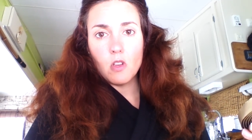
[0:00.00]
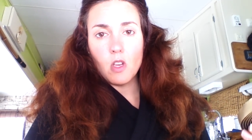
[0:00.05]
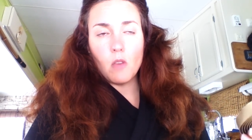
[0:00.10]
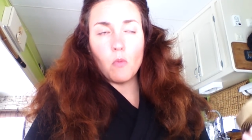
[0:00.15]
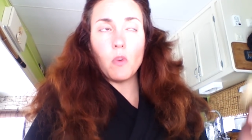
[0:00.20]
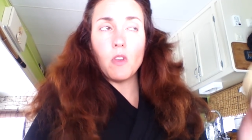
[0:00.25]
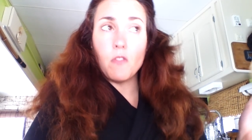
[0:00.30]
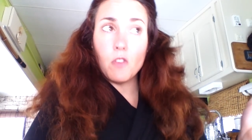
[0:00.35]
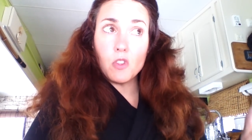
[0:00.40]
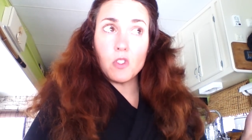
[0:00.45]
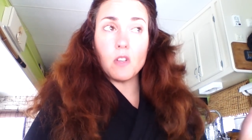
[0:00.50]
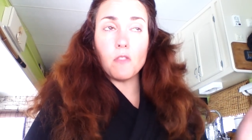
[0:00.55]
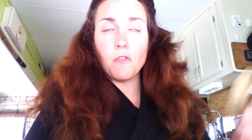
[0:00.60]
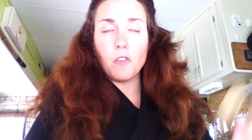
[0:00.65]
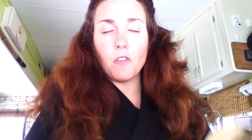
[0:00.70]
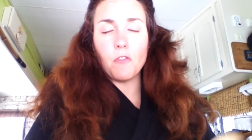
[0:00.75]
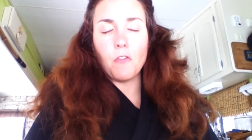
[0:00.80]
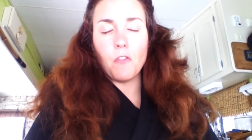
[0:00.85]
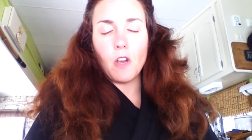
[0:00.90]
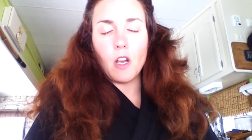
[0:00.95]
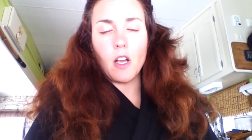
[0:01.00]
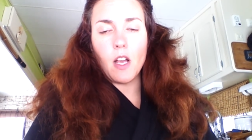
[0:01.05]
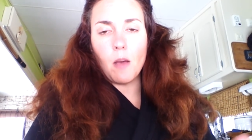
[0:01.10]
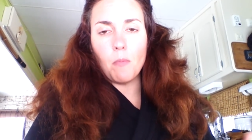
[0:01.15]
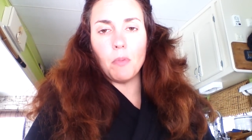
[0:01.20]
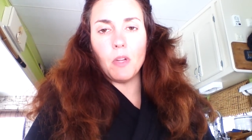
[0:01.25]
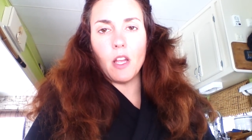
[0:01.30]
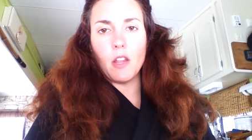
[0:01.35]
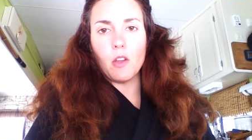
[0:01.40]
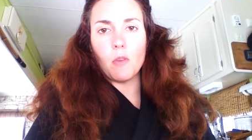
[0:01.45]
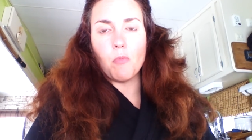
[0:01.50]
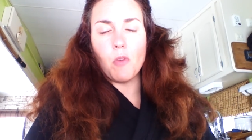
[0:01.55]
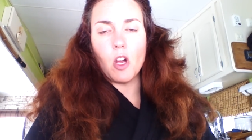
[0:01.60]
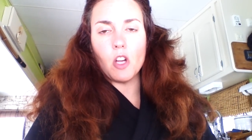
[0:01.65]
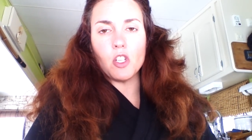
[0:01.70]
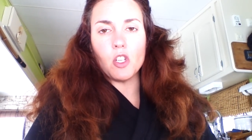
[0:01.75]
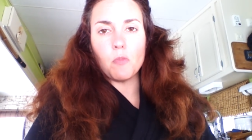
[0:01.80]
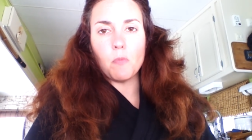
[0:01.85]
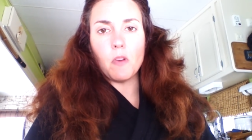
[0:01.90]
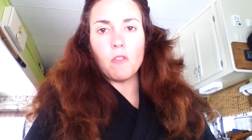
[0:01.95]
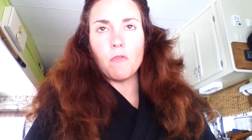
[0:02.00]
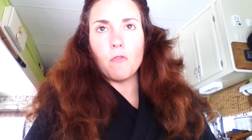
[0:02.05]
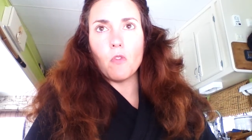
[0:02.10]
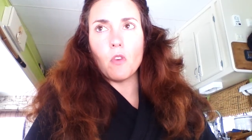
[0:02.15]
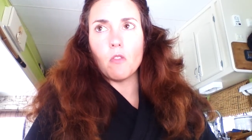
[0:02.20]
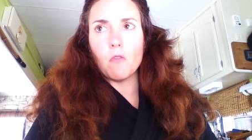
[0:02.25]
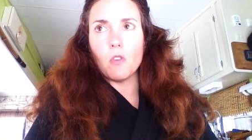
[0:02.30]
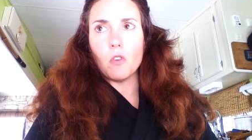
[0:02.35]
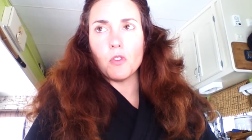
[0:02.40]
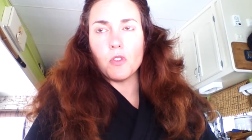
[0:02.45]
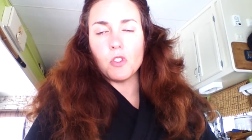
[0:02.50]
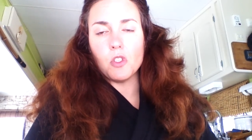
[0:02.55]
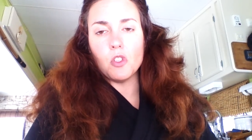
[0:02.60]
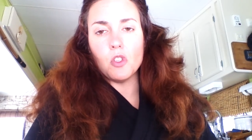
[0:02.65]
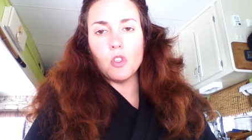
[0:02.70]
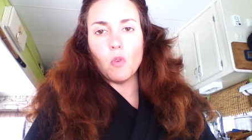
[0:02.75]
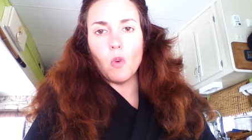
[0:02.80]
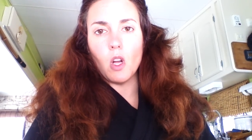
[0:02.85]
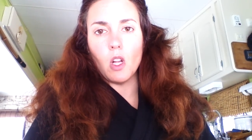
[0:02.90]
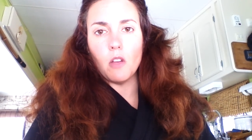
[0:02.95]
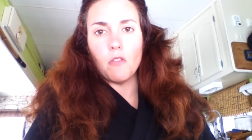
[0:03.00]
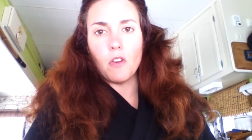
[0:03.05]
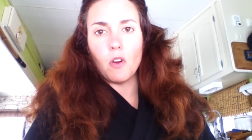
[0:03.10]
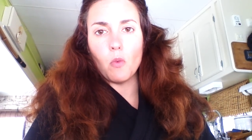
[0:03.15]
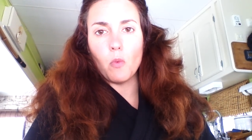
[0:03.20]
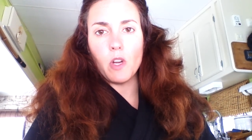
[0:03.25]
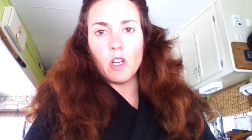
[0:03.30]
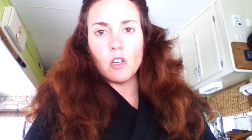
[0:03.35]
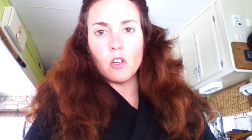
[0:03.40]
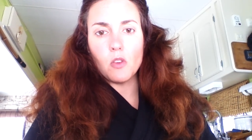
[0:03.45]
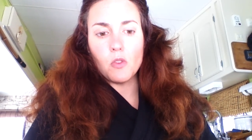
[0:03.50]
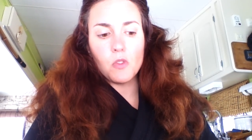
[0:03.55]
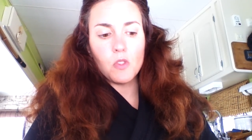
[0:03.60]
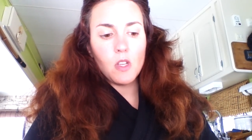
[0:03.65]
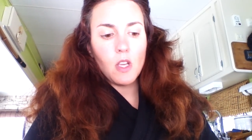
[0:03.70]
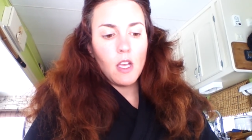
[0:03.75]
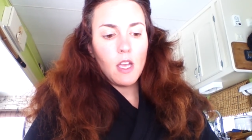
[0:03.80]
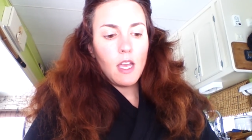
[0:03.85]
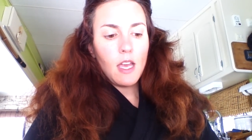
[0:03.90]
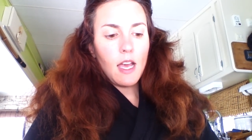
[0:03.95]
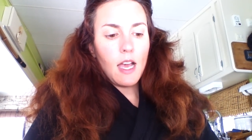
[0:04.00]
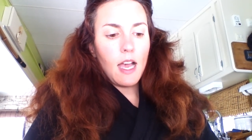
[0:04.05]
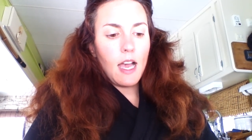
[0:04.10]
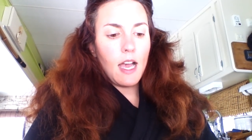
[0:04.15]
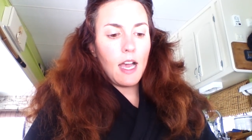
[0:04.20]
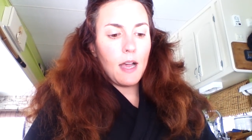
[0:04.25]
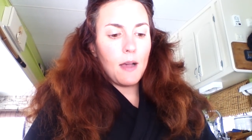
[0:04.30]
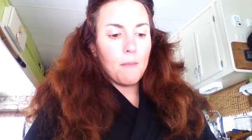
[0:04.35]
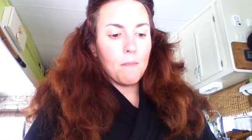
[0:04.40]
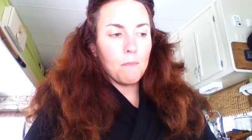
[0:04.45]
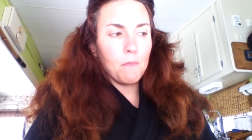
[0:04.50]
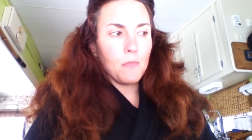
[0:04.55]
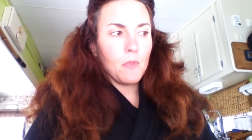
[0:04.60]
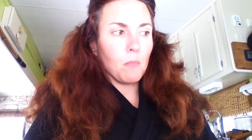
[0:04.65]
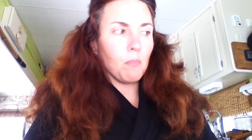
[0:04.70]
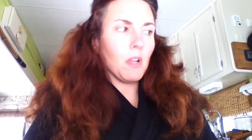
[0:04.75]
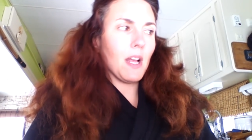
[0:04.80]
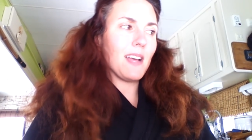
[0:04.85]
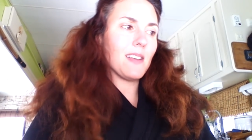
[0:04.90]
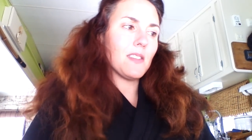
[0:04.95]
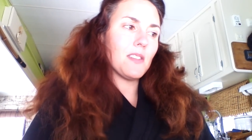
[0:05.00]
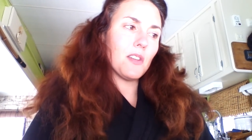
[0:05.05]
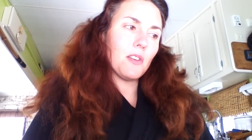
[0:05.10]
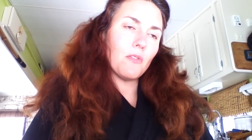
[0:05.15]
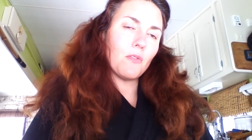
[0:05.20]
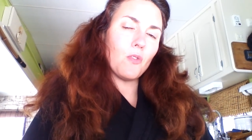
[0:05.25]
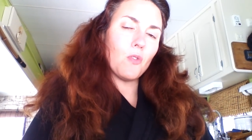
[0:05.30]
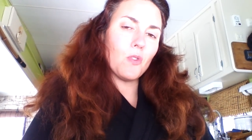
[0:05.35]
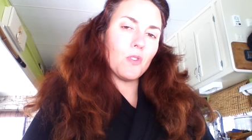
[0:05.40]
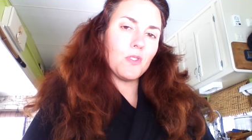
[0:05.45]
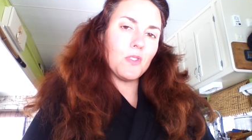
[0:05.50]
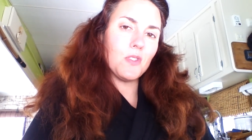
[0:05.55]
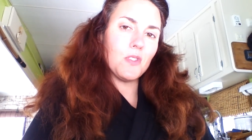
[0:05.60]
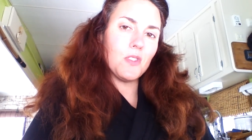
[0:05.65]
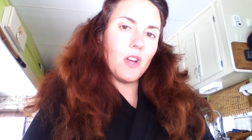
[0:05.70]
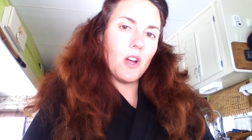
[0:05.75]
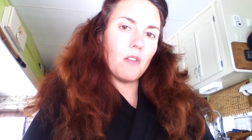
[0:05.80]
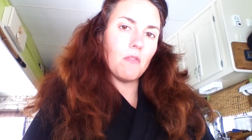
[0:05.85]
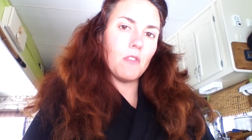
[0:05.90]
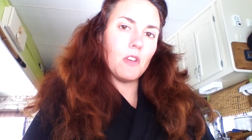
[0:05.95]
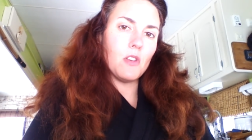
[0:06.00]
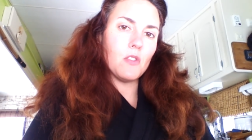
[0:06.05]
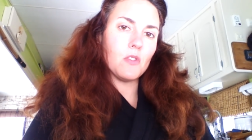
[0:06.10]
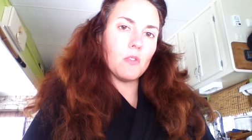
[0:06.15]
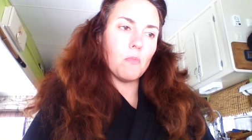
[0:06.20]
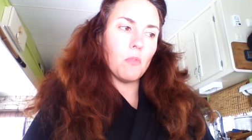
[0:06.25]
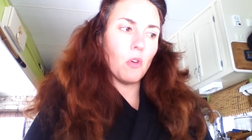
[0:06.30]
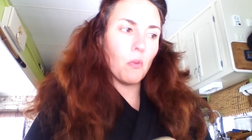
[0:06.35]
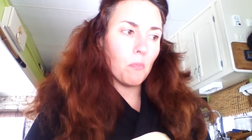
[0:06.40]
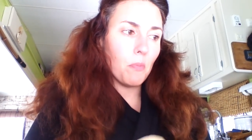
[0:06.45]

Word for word: We've used it for a couple other projects, but four rolls to do all of our windows. Um, the plastic, of course, is not reusable.